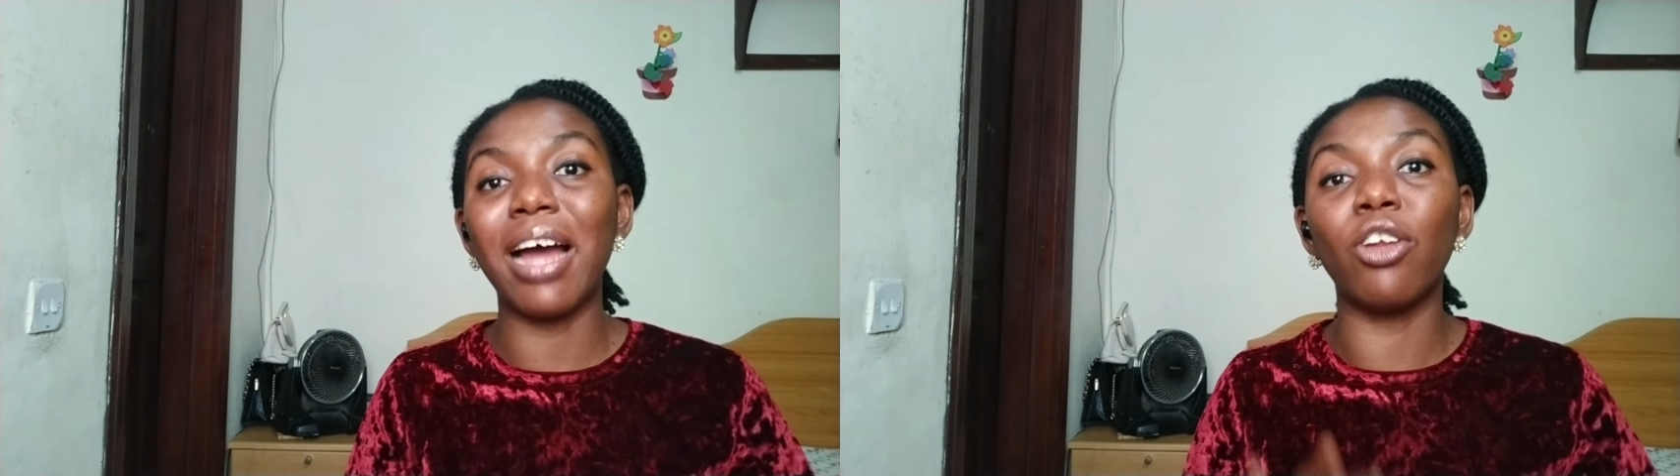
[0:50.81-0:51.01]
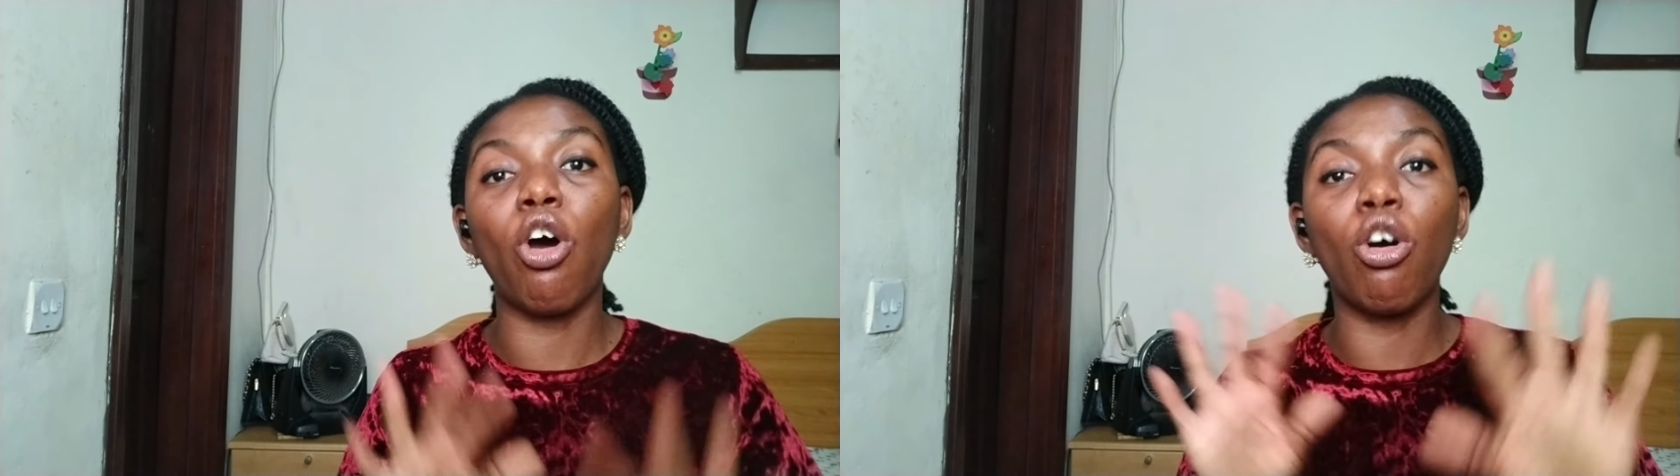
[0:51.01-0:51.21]

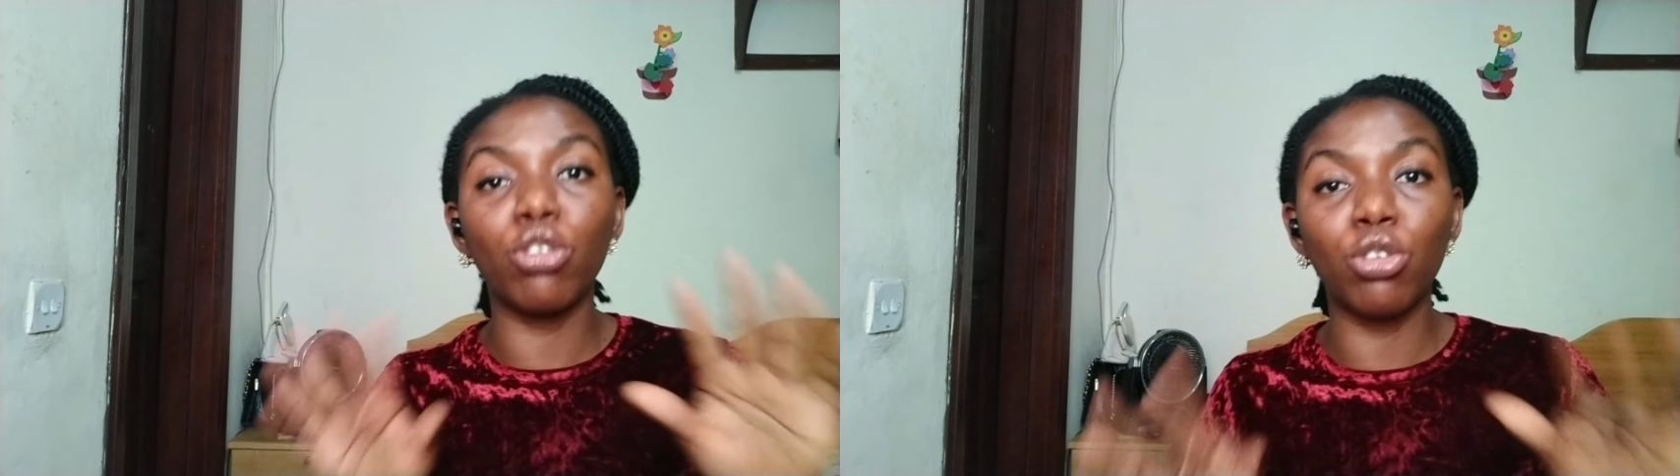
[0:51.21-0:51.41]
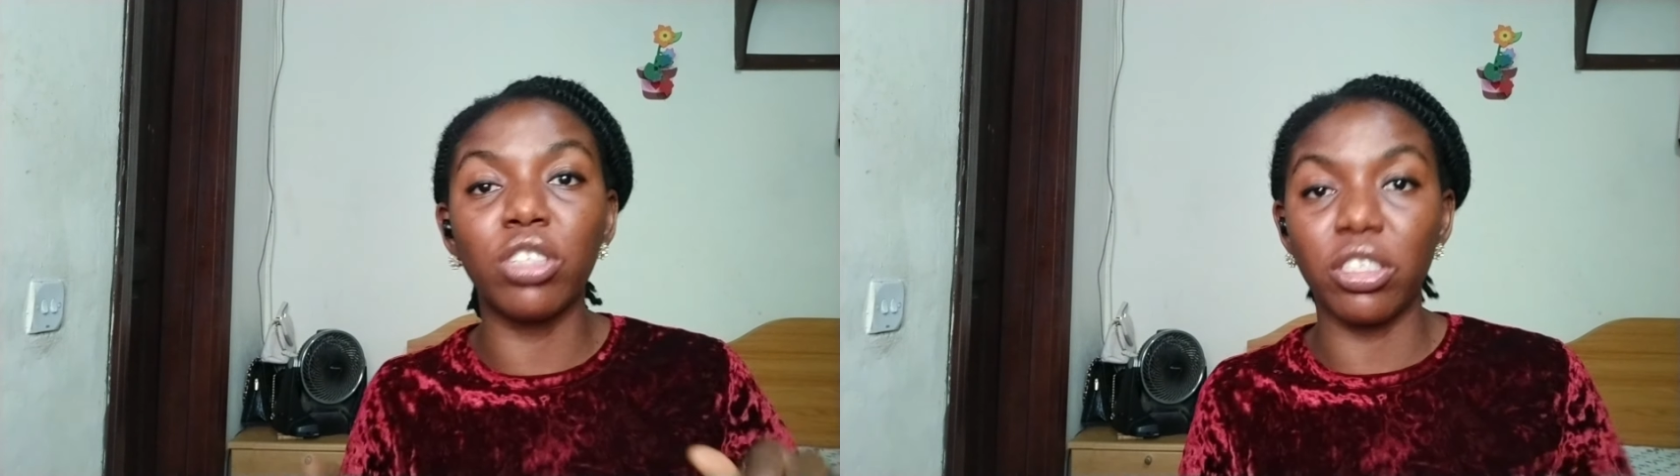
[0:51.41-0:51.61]
and
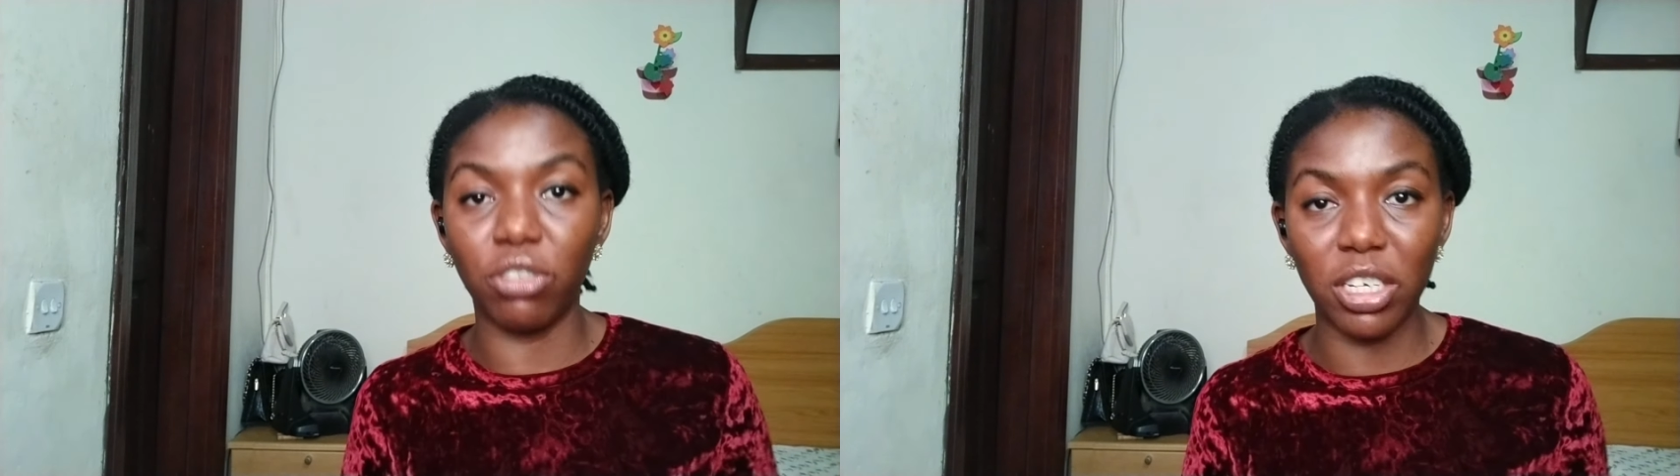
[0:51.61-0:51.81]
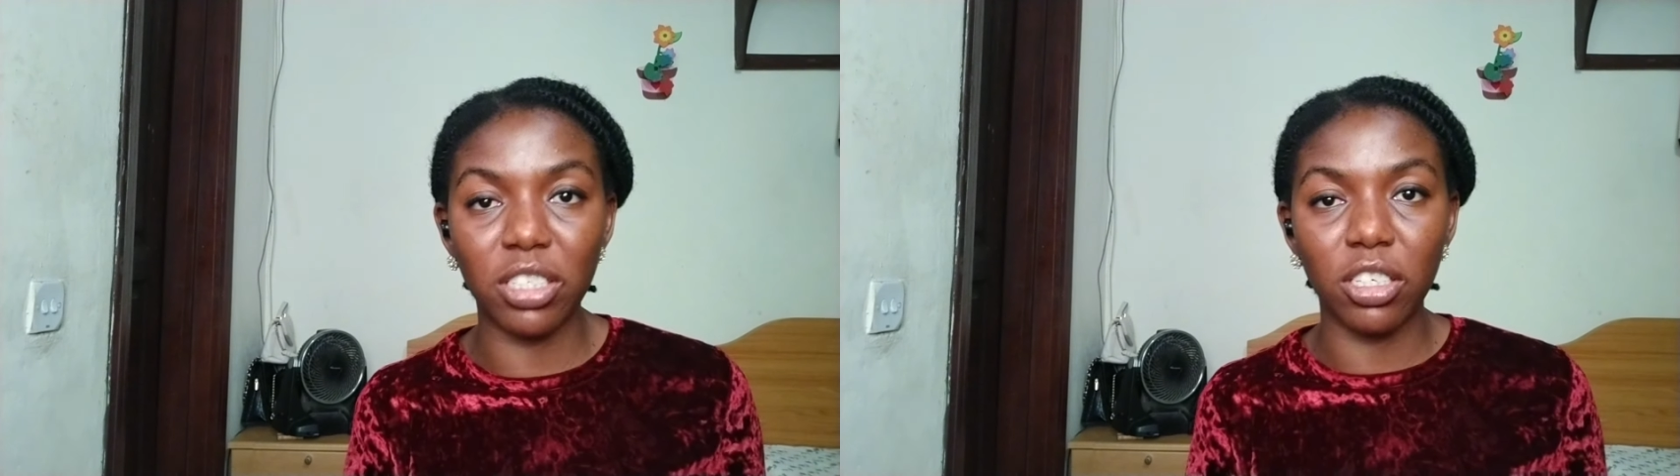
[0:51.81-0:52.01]
all those
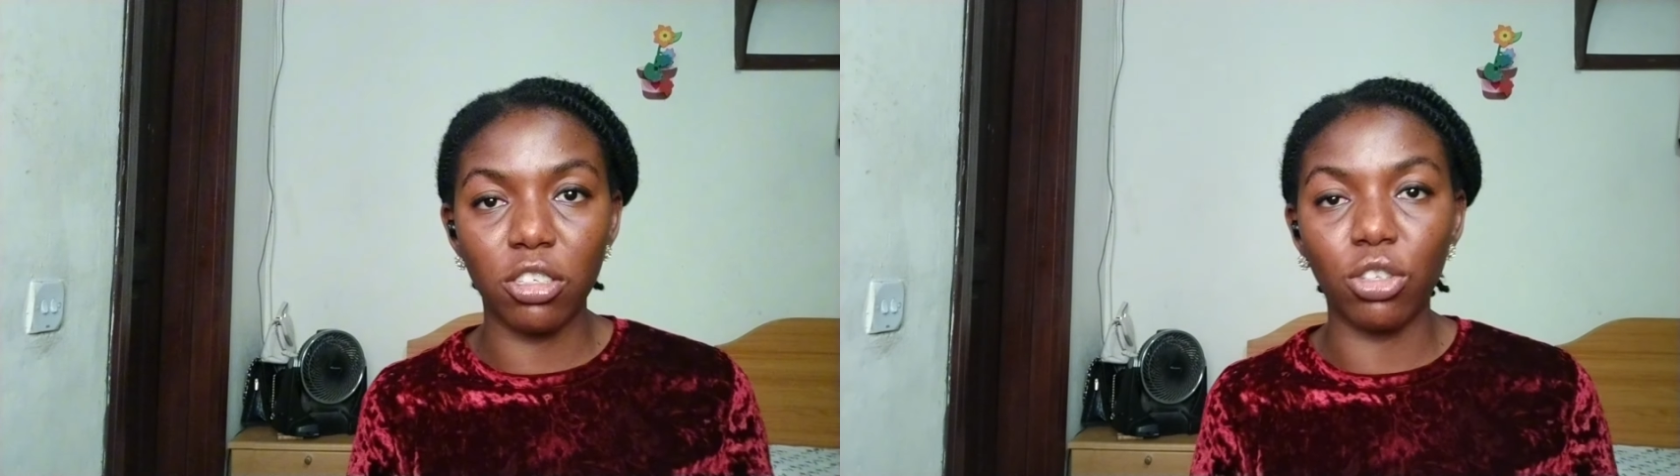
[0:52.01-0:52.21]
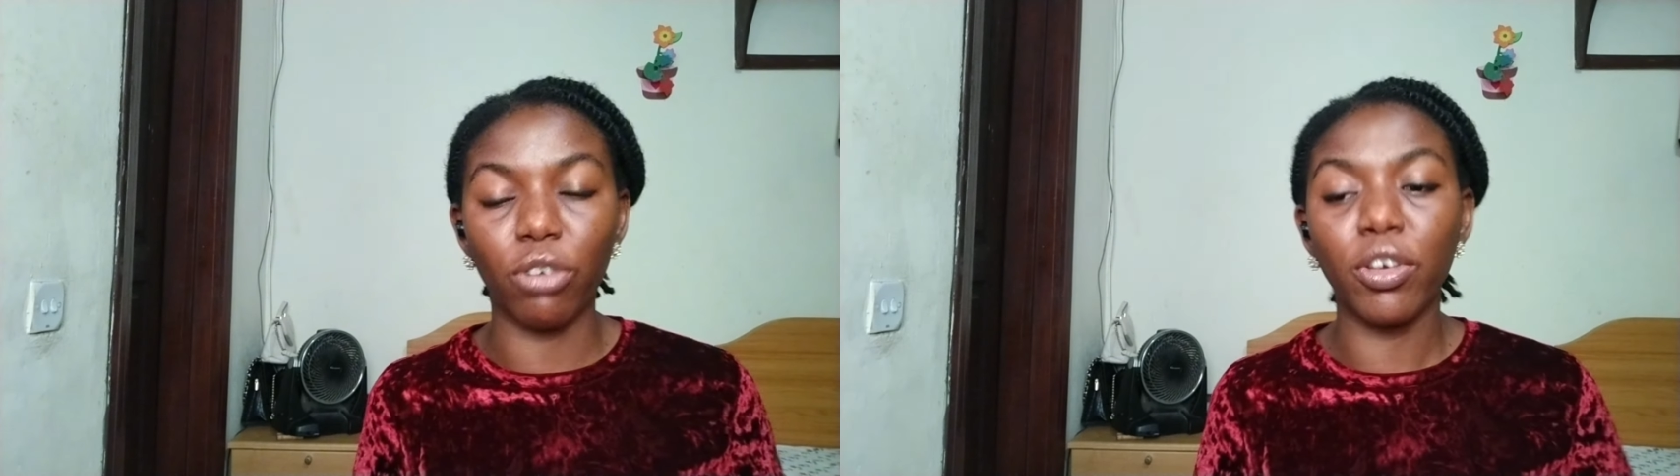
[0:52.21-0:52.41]

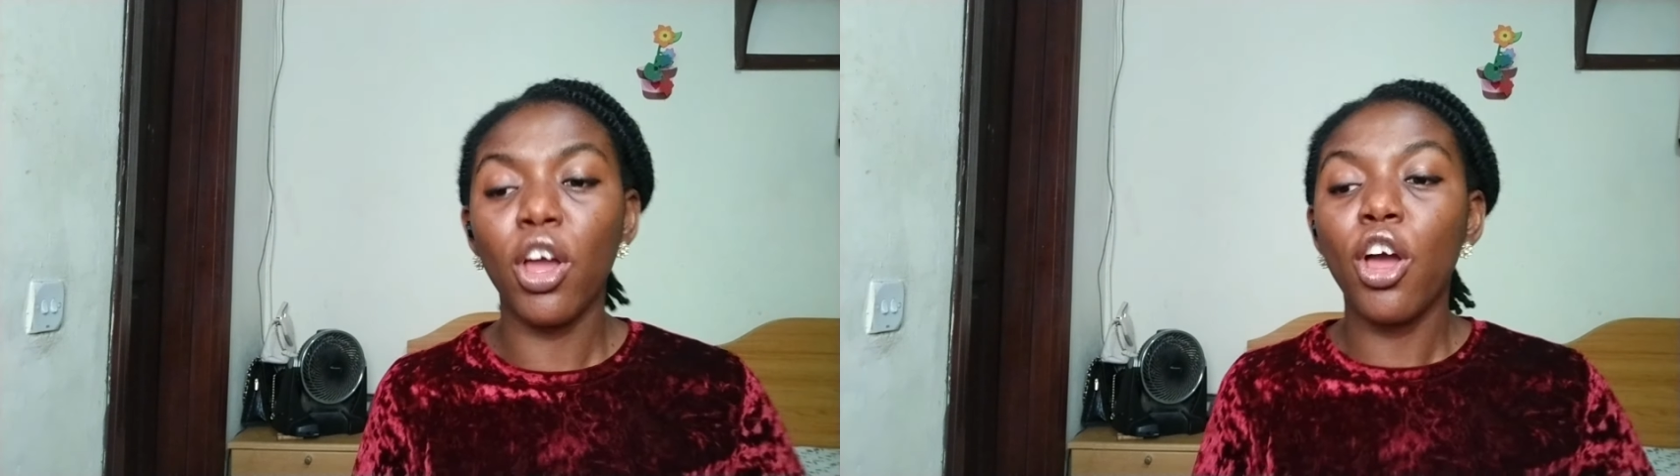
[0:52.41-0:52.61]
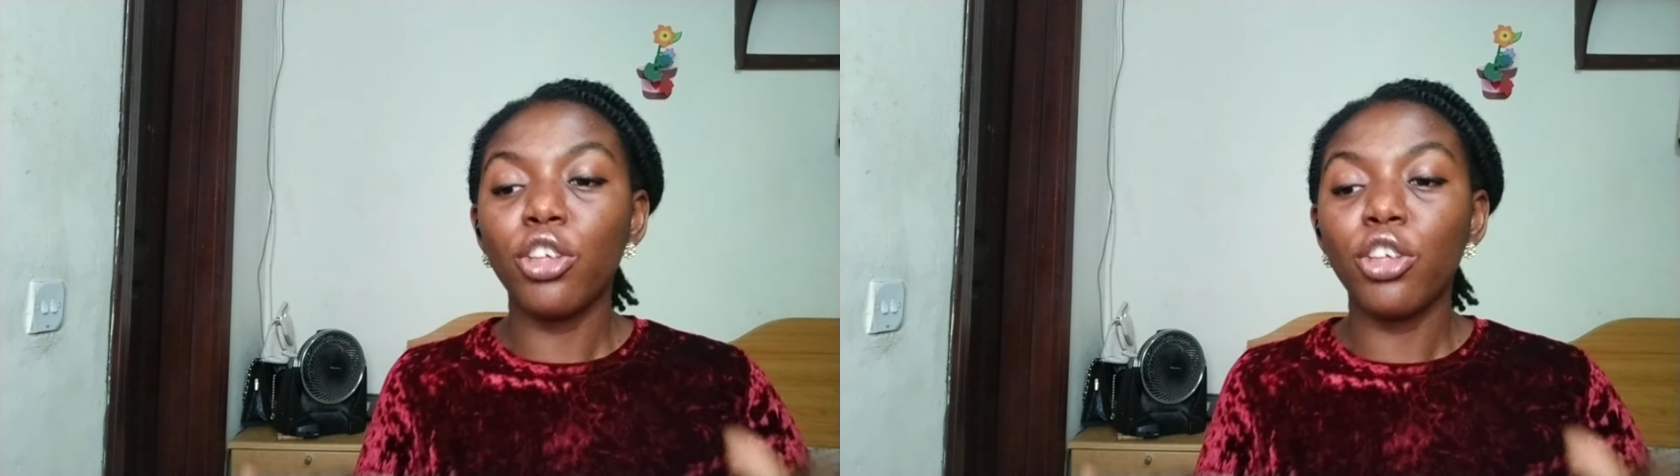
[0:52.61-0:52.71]
interesting stuff.